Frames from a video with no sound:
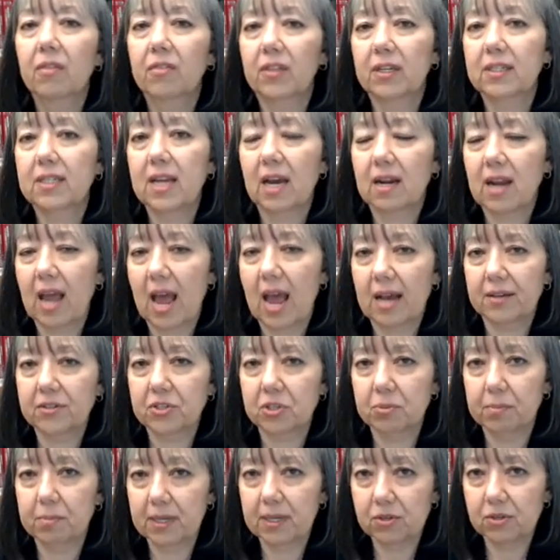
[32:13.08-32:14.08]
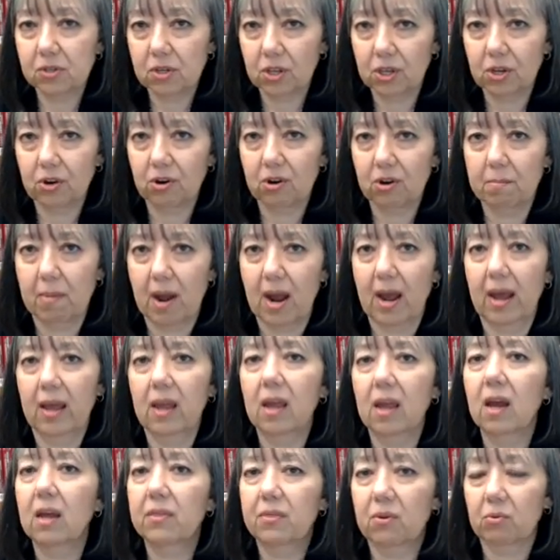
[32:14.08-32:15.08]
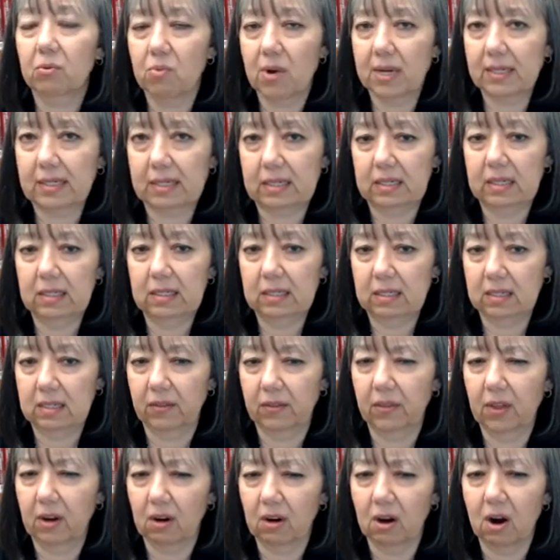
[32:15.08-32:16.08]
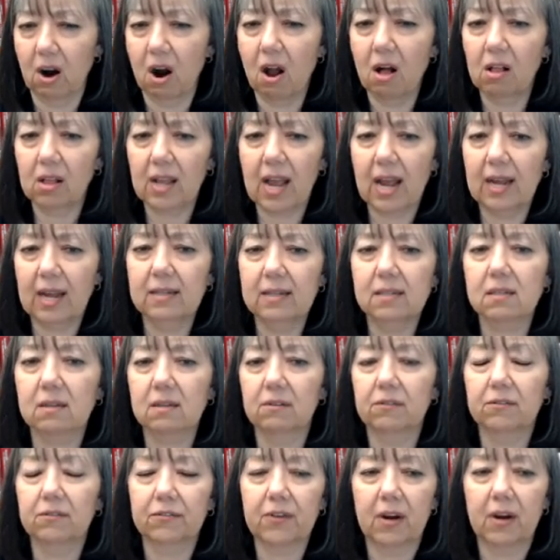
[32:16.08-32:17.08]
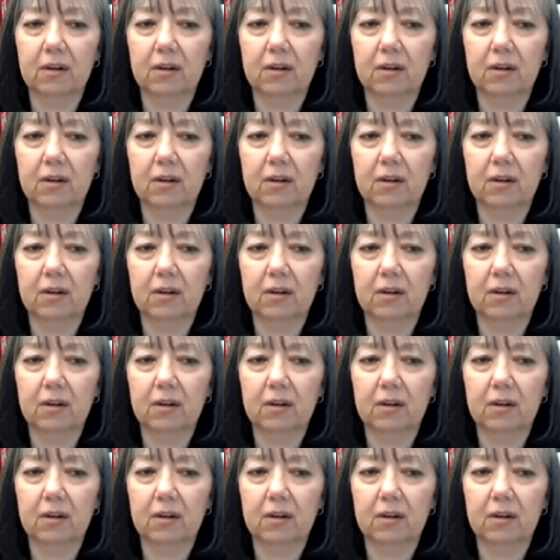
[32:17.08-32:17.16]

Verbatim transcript: The debt has to be secured by the residence, and there are all kinds of,